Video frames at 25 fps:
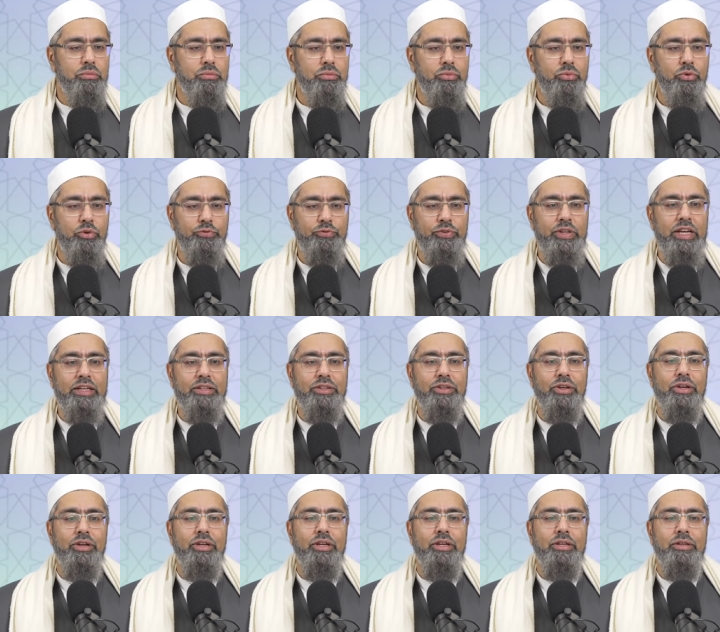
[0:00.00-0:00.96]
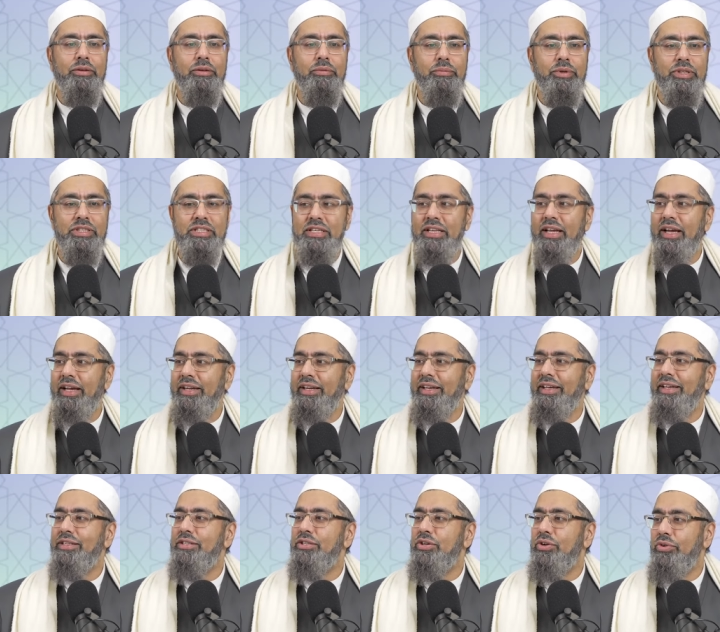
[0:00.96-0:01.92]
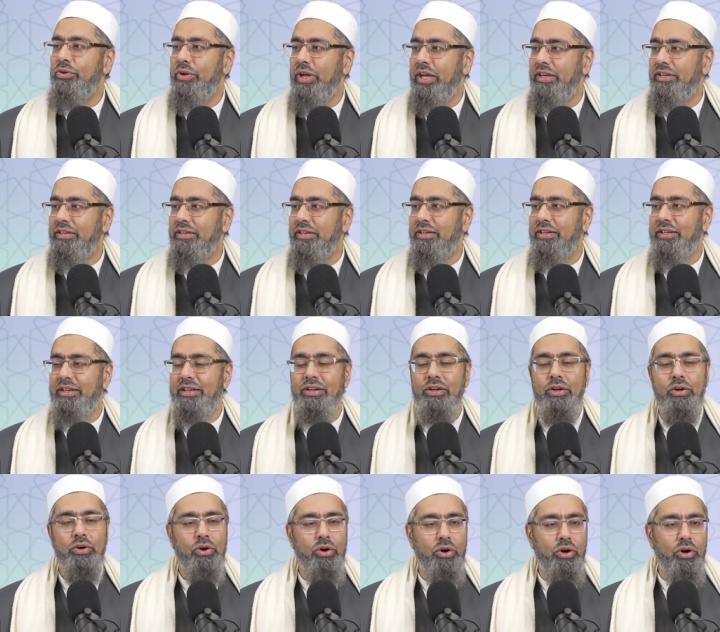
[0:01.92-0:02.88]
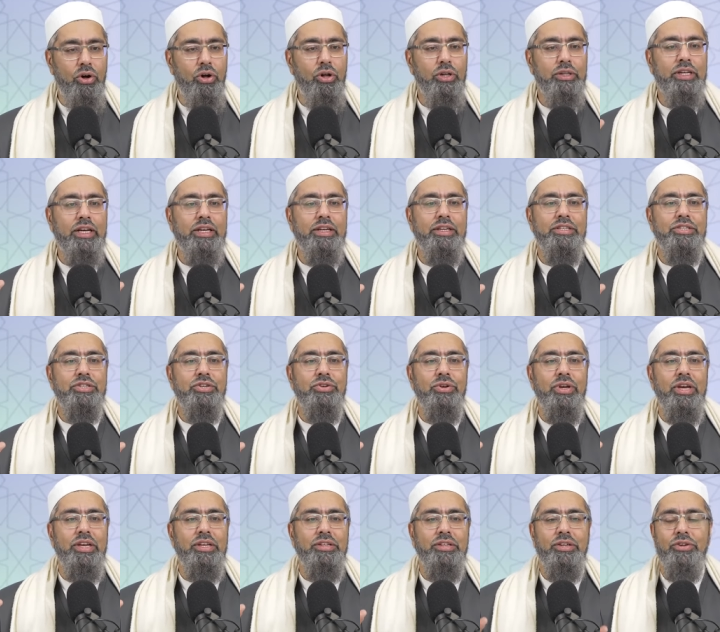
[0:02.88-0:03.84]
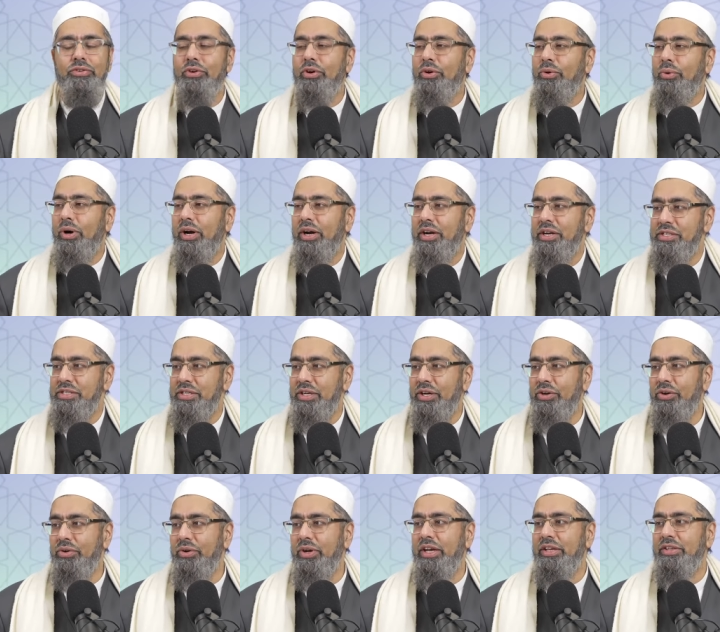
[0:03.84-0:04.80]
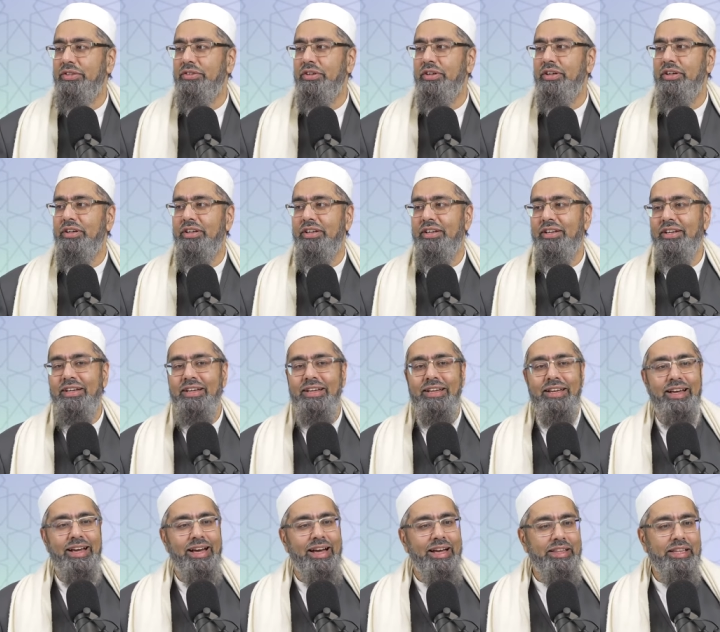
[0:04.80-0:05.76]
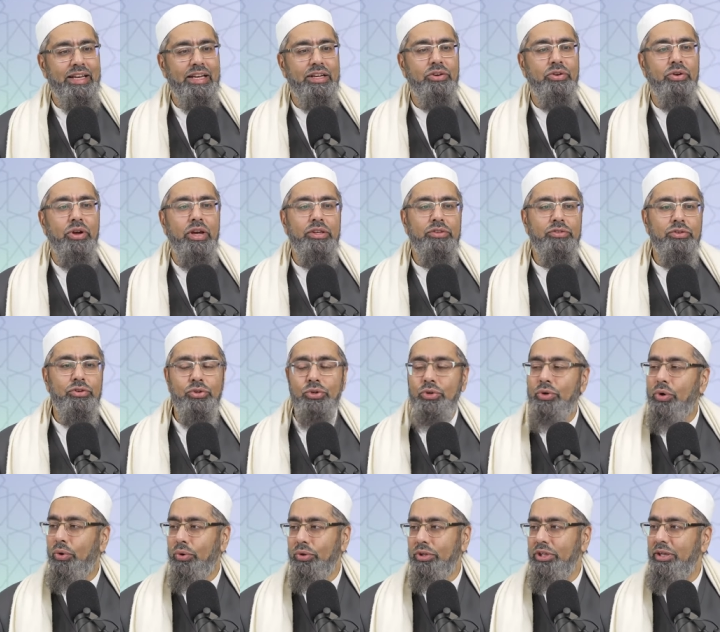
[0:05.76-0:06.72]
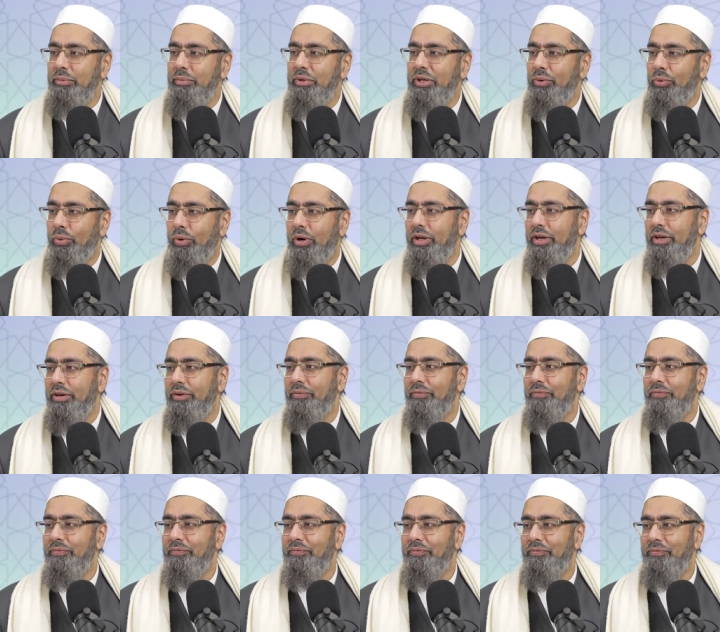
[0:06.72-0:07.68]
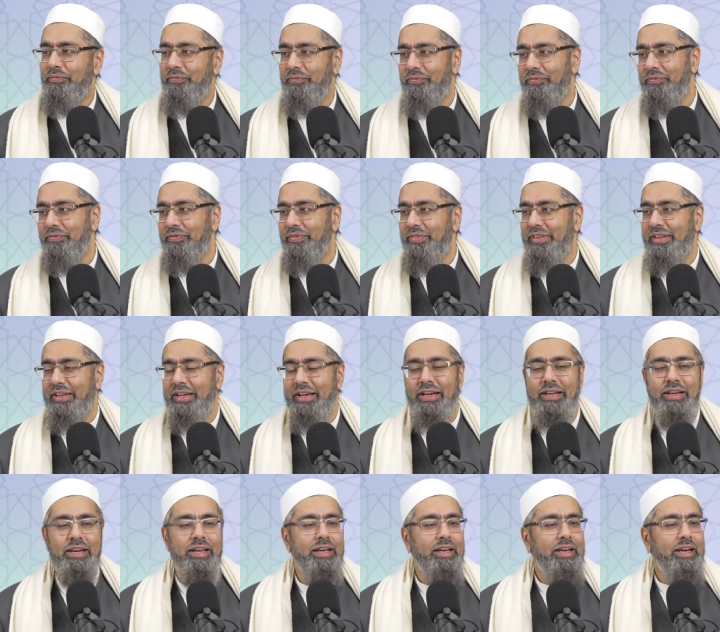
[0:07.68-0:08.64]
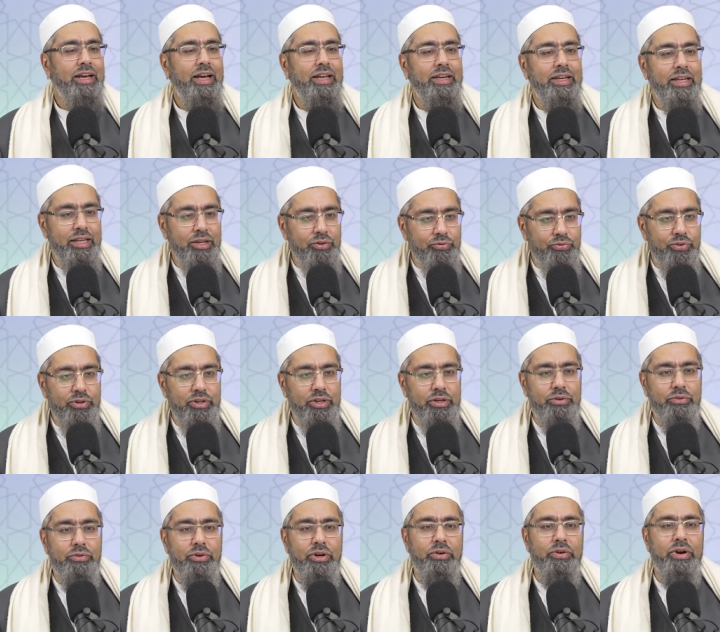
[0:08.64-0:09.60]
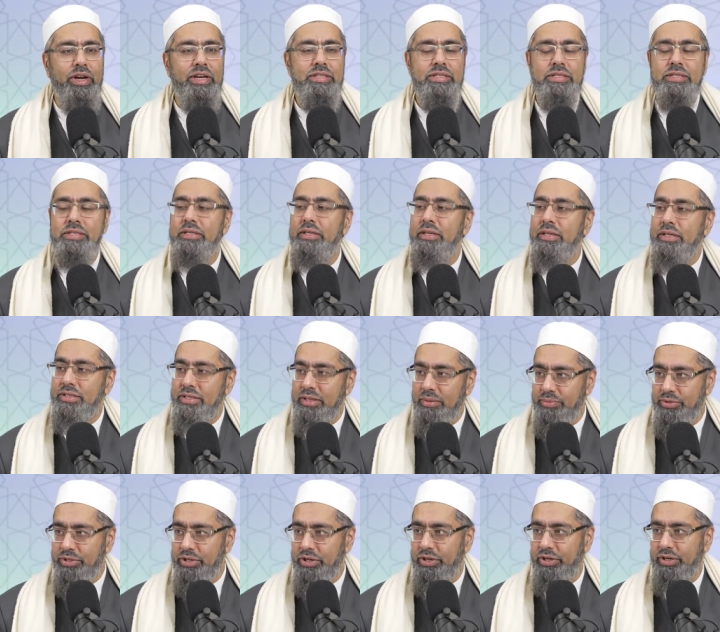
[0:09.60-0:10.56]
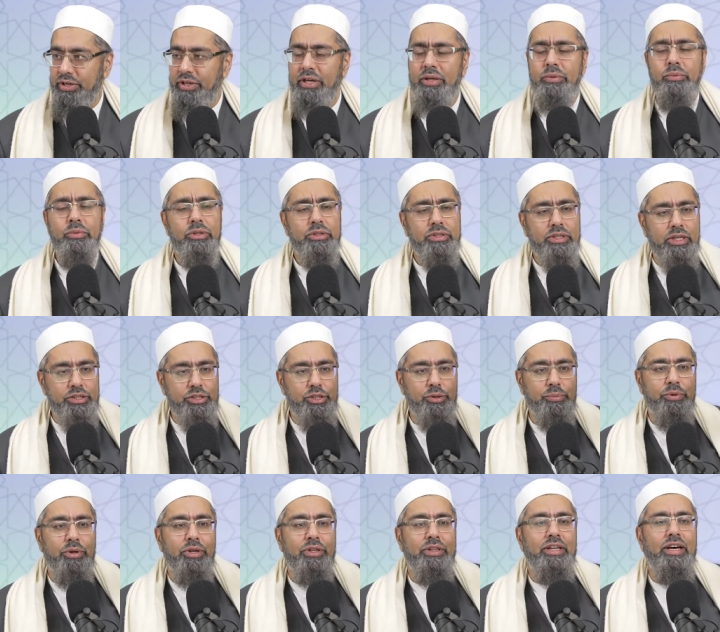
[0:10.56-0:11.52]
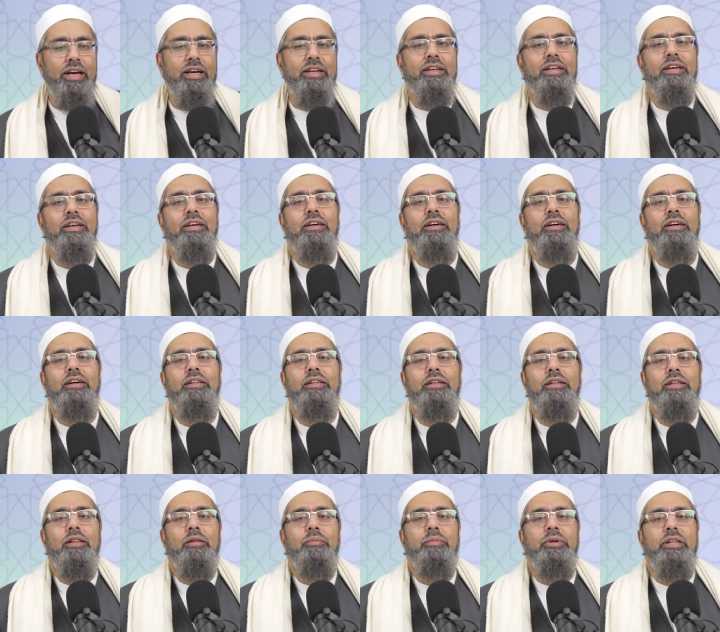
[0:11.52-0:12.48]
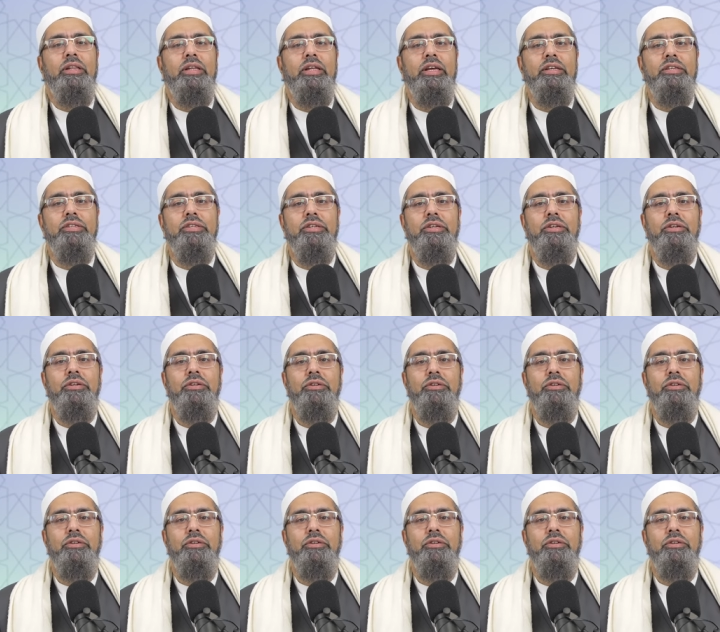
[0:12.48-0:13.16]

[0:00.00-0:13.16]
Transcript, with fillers: reflect on it but slightly, is created. All that is created requires a creator, and that creator could only be one. Right? An infinite regress is absurd, and we'll touch upon that a little bit later.